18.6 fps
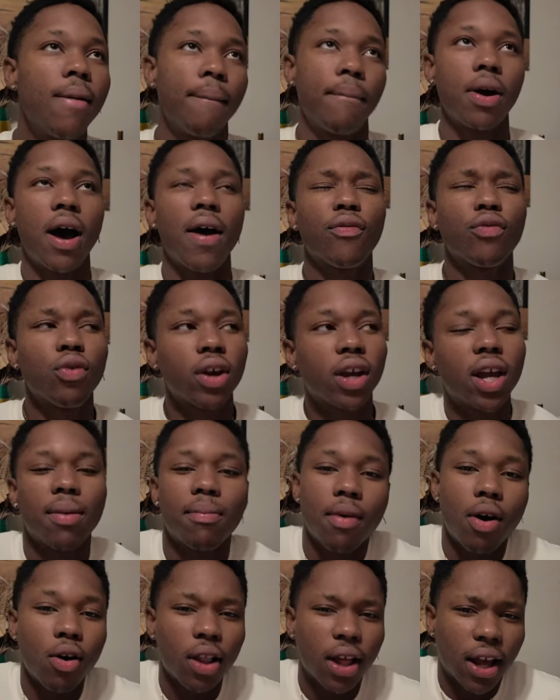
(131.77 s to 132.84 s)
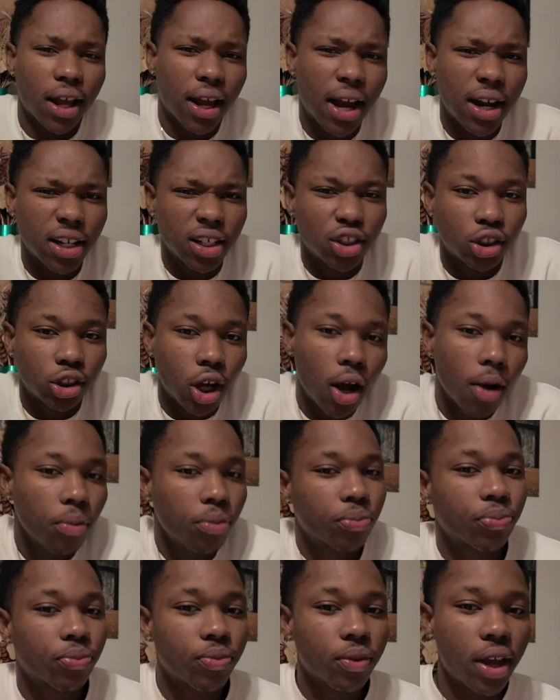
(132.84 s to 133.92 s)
But after I came out, like I kind of stopped.